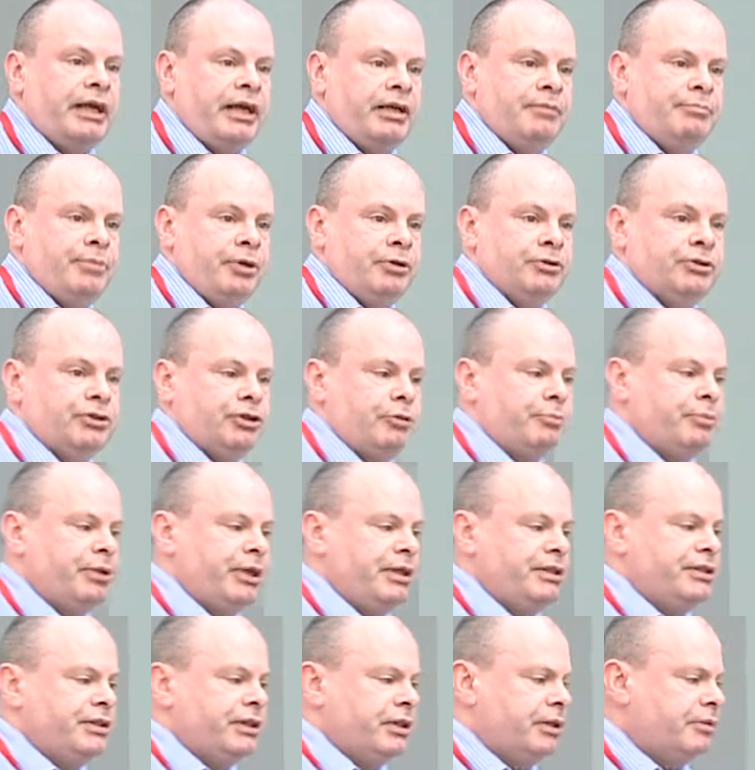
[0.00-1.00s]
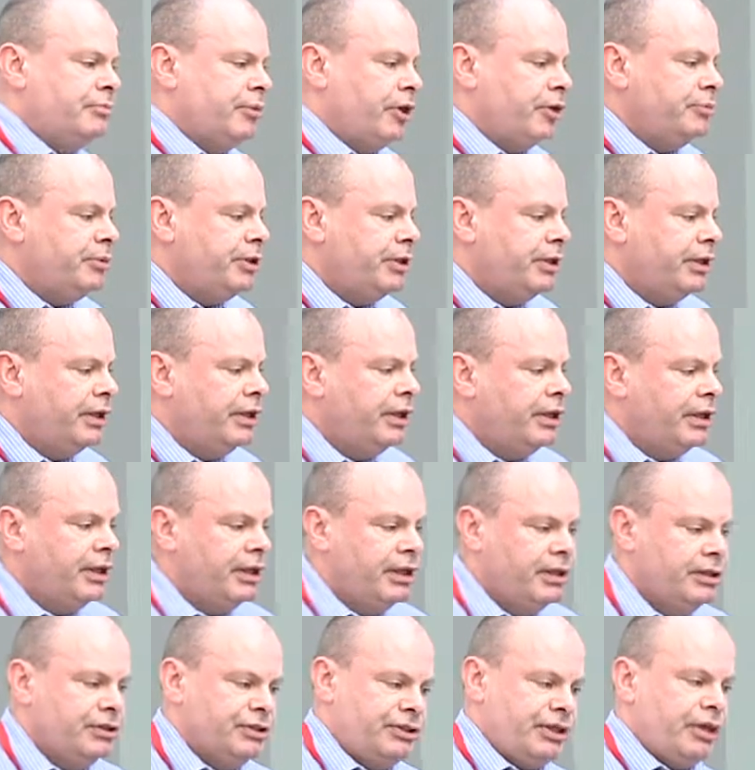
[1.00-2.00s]
catapults operating at the moment.
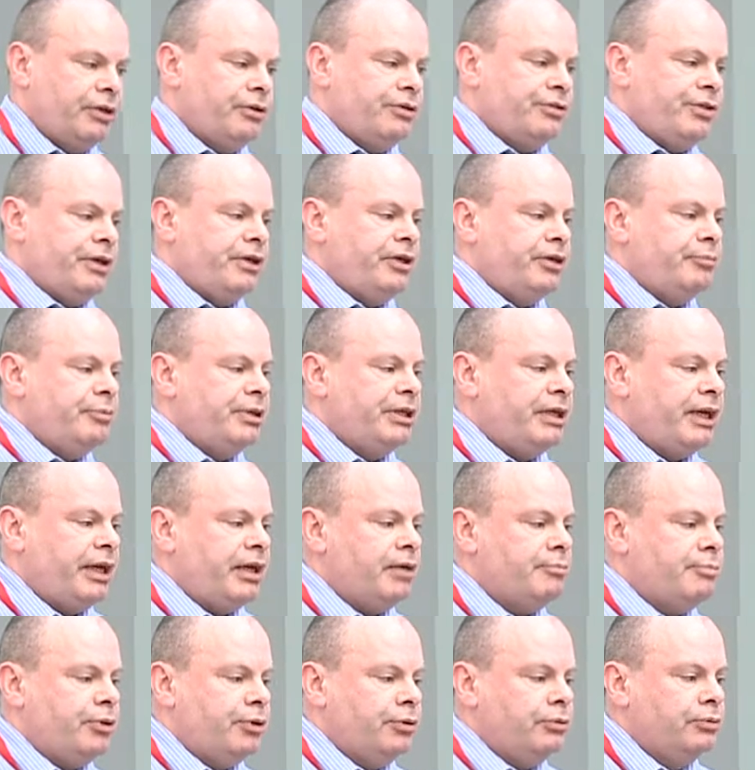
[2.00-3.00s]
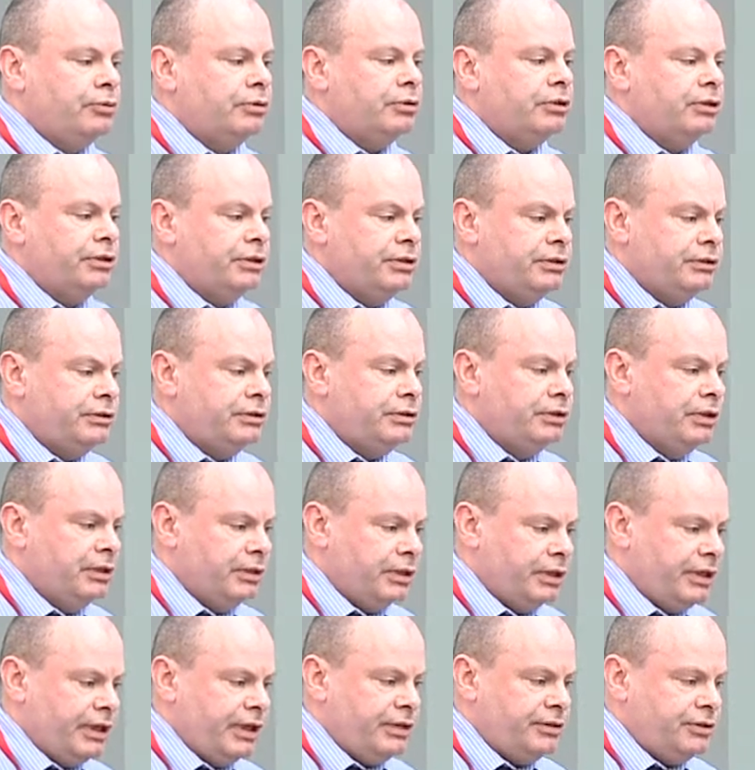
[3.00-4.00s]
Cell Therapy Catapult,
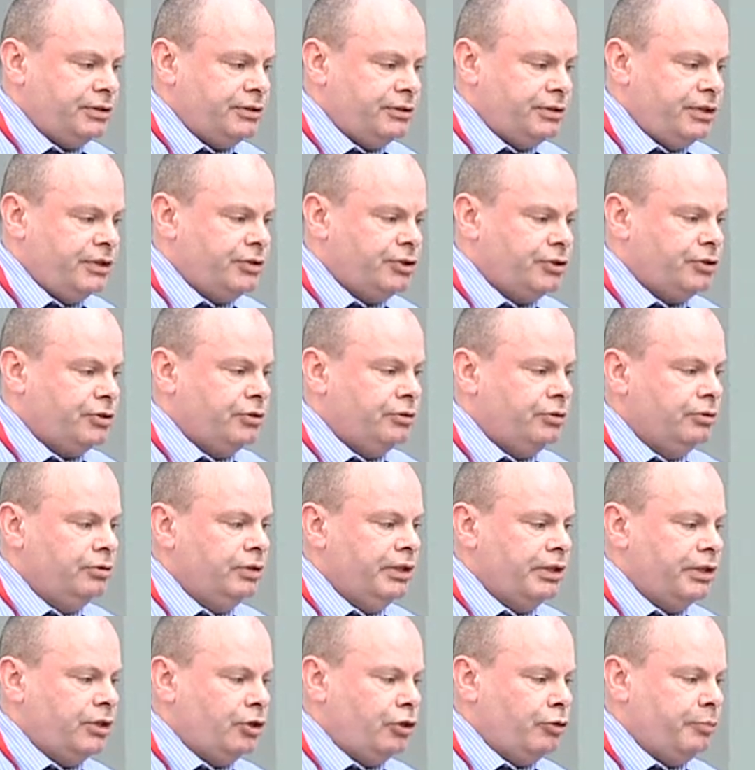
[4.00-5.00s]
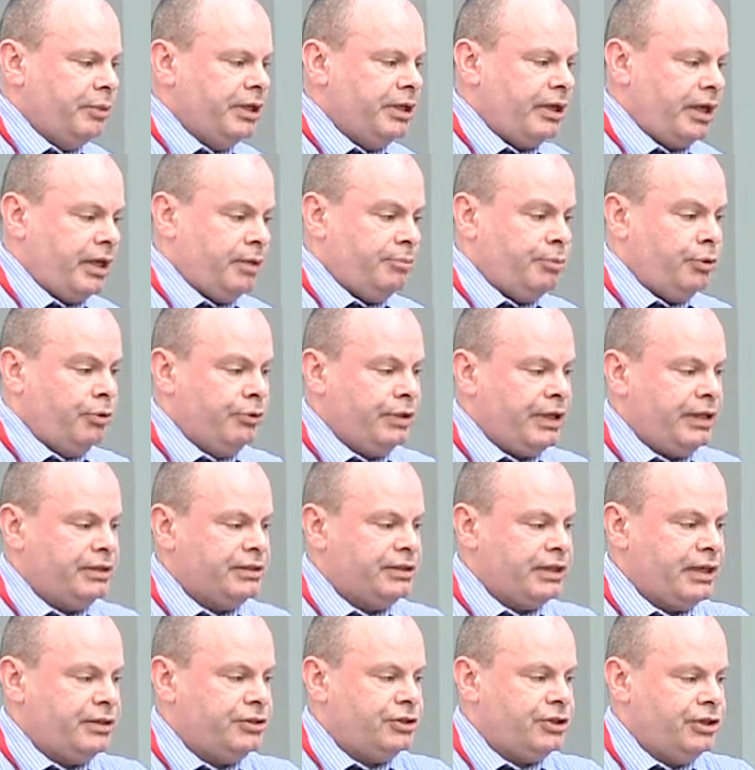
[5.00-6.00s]
Connected Digital Economy Catapult,
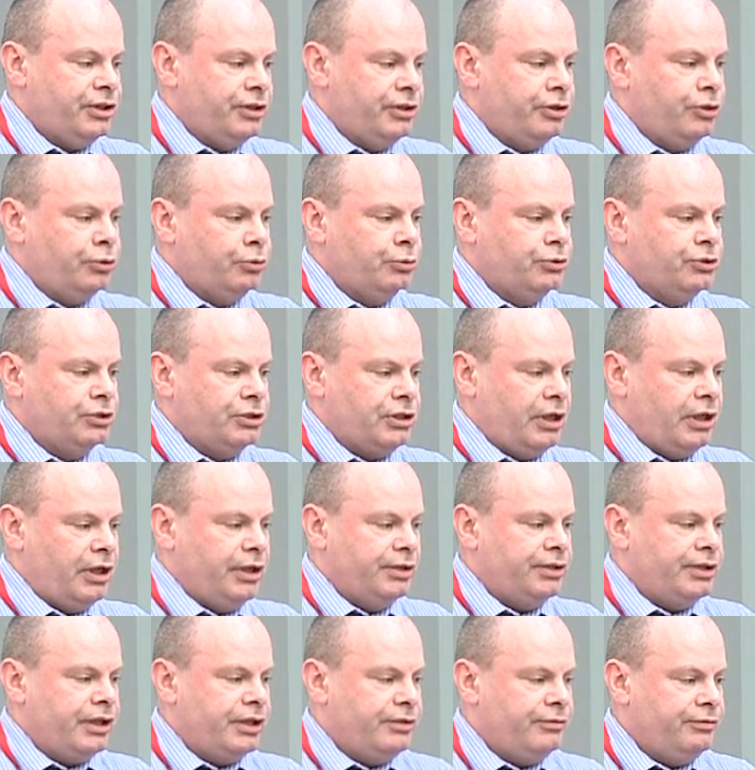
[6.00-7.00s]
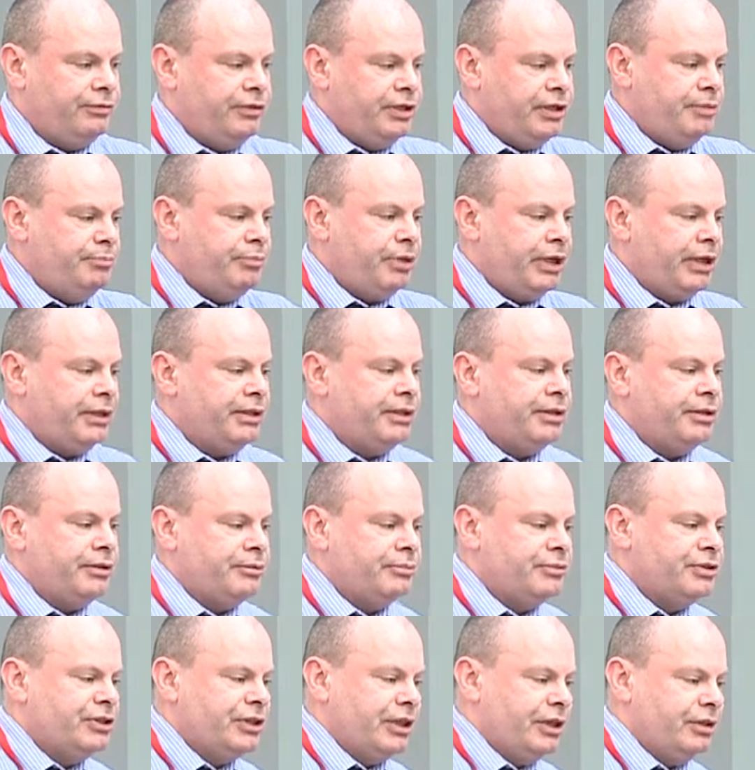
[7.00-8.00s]
that's actually an old slide. They've rebranded
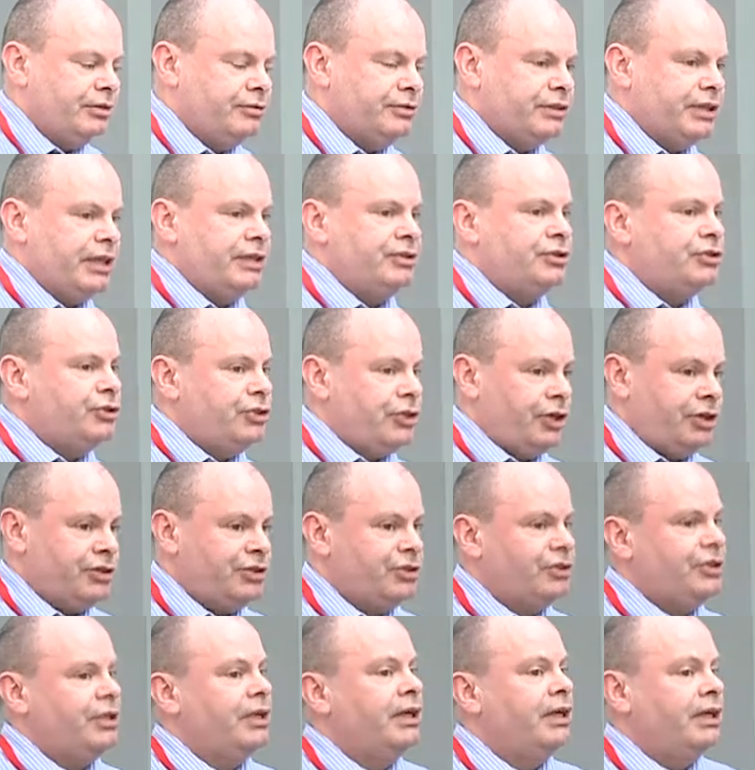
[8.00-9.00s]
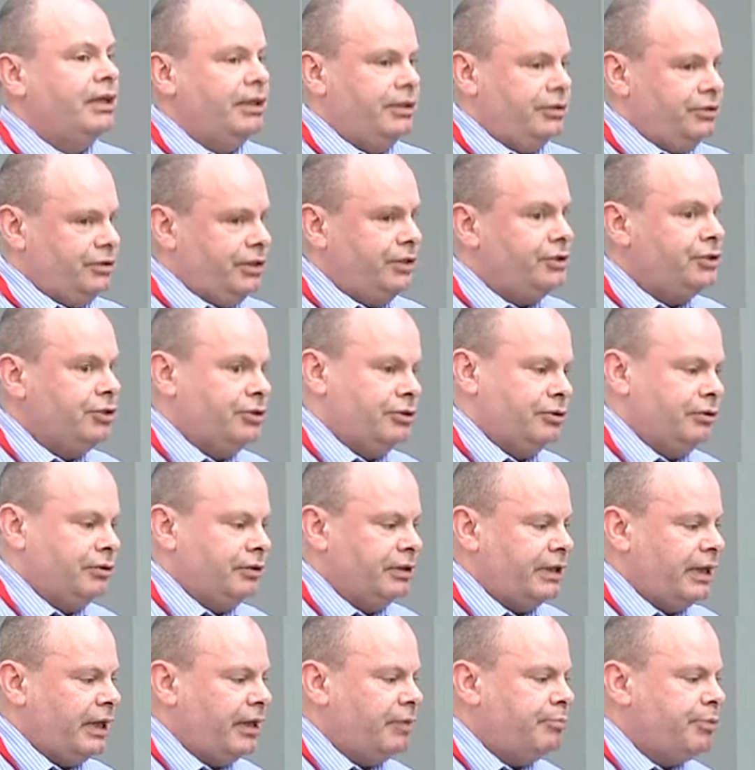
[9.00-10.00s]
themselves as just Digital
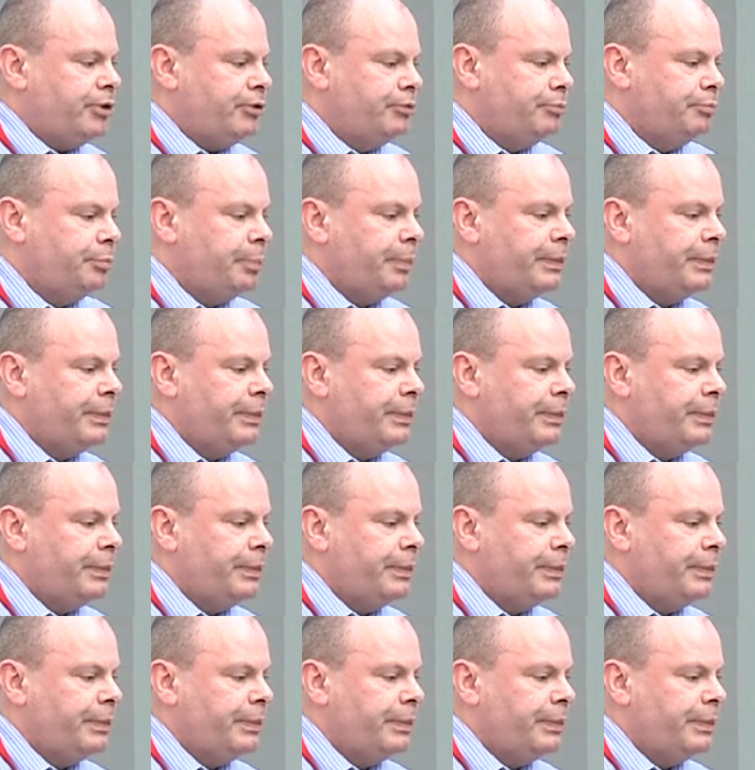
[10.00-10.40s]
Catapult.